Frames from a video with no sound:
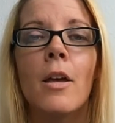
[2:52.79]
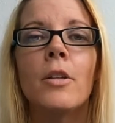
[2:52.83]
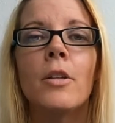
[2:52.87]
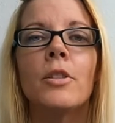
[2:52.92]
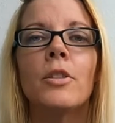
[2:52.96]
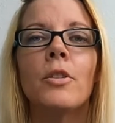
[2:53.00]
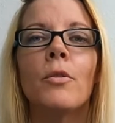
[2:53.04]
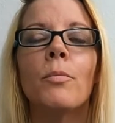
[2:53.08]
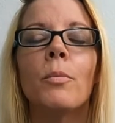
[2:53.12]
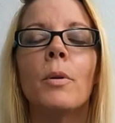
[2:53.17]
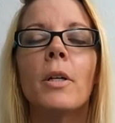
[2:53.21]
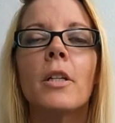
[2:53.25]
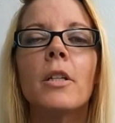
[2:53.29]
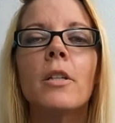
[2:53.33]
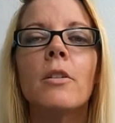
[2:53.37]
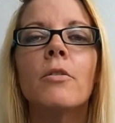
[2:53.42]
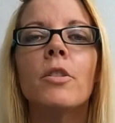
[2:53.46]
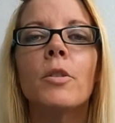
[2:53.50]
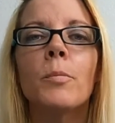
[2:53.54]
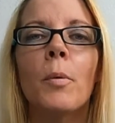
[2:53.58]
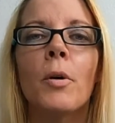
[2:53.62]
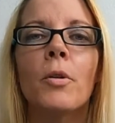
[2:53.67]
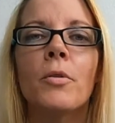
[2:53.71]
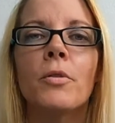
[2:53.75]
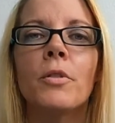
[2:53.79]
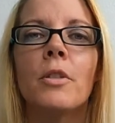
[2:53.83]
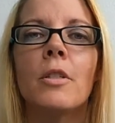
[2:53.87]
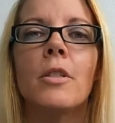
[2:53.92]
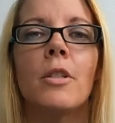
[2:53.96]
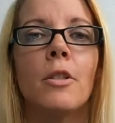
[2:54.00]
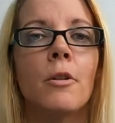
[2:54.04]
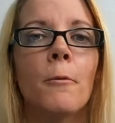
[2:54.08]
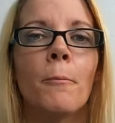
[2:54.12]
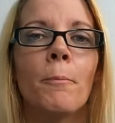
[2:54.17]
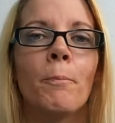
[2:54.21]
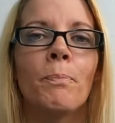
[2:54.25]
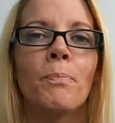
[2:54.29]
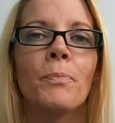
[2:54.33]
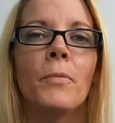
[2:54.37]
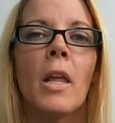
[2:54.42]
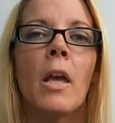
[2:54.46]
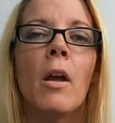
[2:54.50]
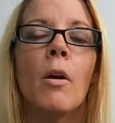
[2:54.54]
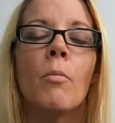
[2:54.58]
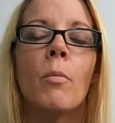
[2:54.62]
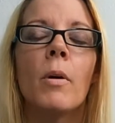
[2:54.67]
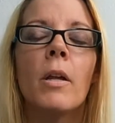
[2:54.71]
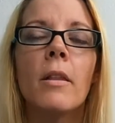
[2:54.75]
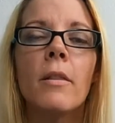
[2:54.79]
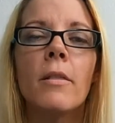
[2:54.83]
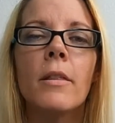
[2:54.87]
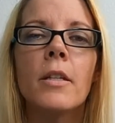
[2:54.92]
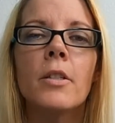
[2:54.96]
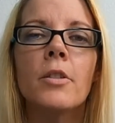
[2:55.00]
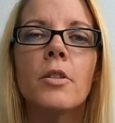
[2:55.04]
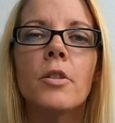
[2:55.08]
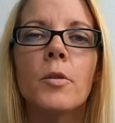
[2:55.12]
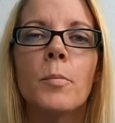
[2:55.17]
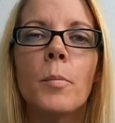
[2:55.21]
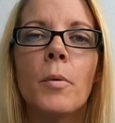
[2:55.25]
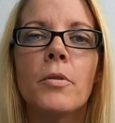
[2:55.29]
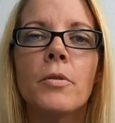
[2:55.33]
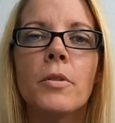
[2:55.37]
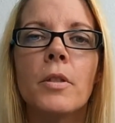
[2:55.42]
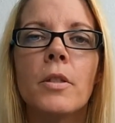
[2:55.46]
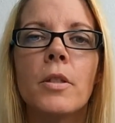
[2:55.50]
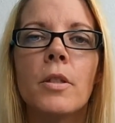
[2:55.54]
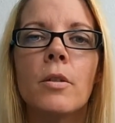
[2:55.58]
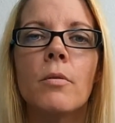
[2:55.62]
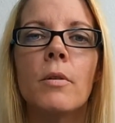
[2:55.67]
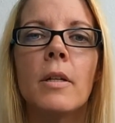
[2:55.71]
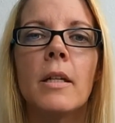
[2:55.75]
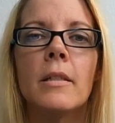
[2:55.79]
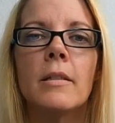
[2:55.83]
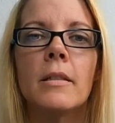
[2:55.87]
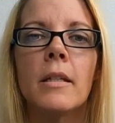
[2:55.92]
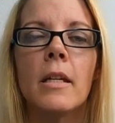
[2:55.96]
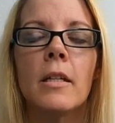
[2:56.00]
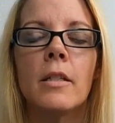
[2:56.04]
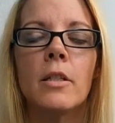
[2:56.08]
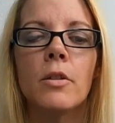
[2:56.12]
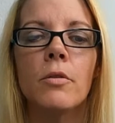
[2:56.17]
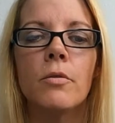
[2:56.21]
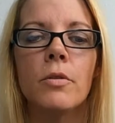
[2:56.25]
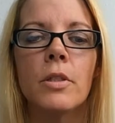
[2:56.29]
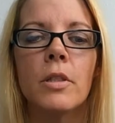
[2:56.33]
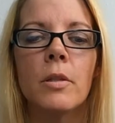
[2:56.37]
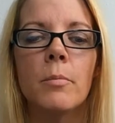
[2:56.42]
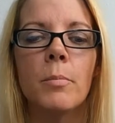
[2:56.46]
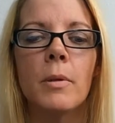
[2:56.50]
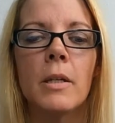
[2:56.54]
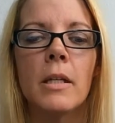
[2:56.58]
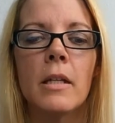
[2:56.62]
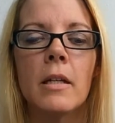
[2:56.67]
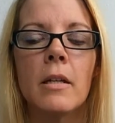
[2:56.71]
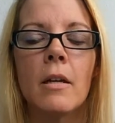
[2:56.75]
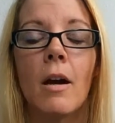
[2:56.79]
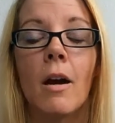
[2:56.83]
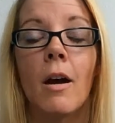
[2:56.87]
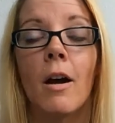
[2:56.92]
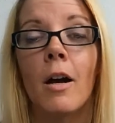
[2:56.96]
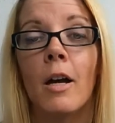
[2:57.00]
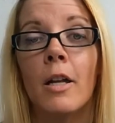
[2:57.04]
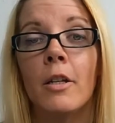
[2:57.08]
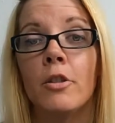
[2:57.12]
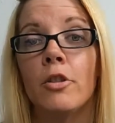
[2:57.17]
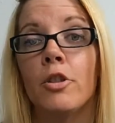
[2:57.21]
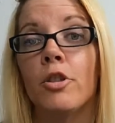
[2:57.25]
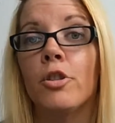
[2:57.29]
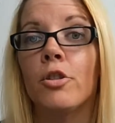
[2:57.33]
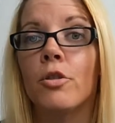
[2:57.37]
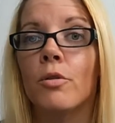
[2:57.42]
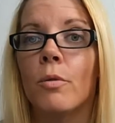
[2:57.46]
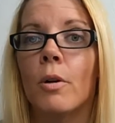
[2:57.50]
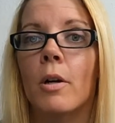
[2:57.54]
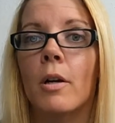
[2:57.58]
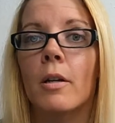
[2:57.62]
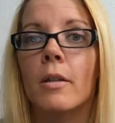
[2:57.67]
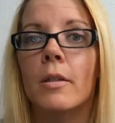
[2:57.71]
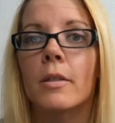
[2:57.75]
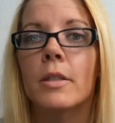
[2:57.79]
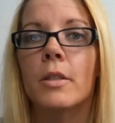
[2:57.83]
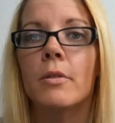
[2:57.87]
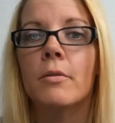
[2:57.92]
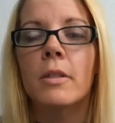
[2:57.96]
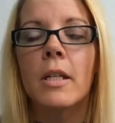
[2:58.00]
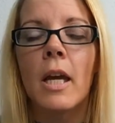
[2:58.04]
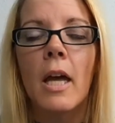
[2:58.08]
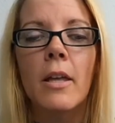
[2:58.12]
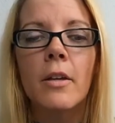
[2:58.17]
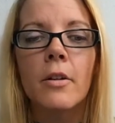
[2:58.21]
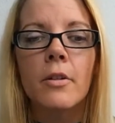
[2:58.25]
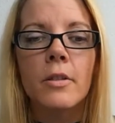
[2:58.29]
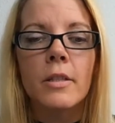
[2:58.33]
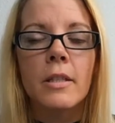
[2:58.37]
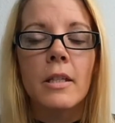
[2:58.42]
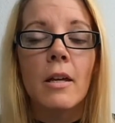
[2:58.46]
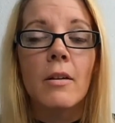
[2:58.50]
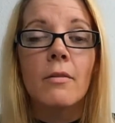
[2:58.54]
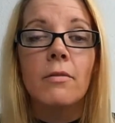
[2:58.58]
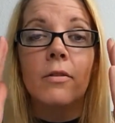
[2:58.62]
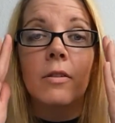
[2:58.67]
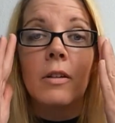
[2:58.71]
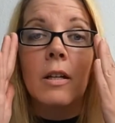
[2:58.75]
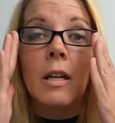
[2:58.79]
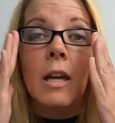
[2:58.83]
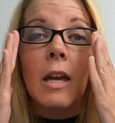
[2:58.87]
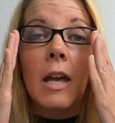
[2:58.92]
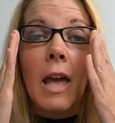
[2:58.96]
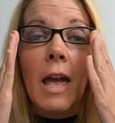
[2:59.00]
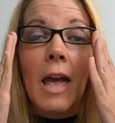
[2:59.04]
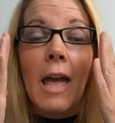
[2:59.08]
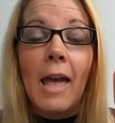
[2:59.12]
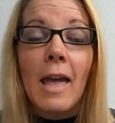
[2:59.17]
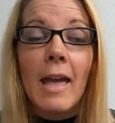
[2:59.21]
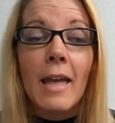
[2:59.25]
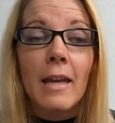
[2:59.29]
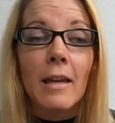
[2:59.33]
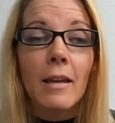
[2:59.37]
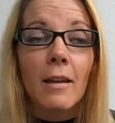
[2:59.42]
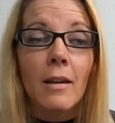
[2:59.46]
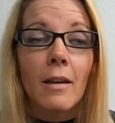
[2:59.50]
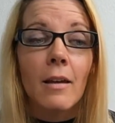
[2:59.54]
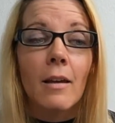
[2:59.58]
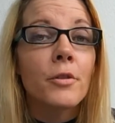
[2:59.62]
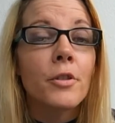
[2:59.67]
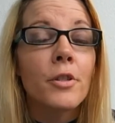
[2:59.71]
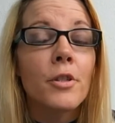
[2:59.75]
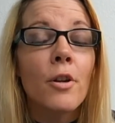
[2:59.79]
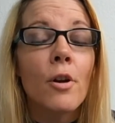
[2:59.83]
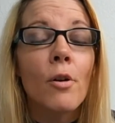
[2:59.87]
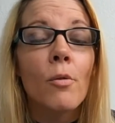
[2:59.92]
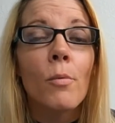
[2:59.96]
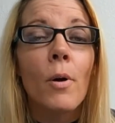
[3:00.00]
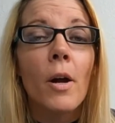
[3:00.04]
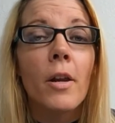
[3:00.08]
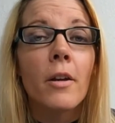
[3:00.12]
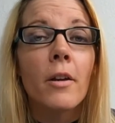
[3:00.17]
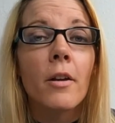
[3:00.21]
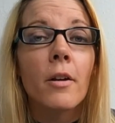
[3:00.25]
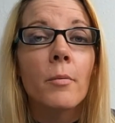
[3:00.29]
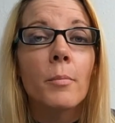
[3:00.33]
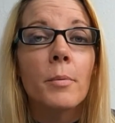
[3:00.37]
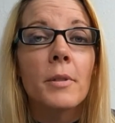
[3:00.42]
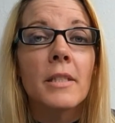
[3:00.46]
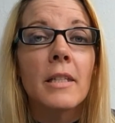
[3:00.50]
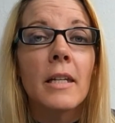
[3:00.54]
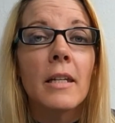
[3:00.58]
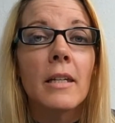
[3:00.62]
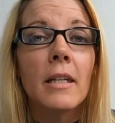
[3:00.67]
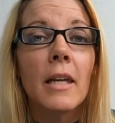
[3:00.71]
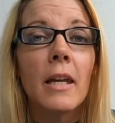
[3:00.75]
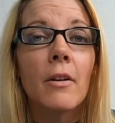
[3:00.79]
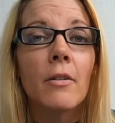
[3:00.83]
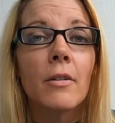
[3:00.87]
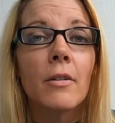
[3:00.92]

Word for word: So, what are you supposed to do? One of the things you're supposed to do is get used to being unsure. So, tell yourself, hey, there's no 100%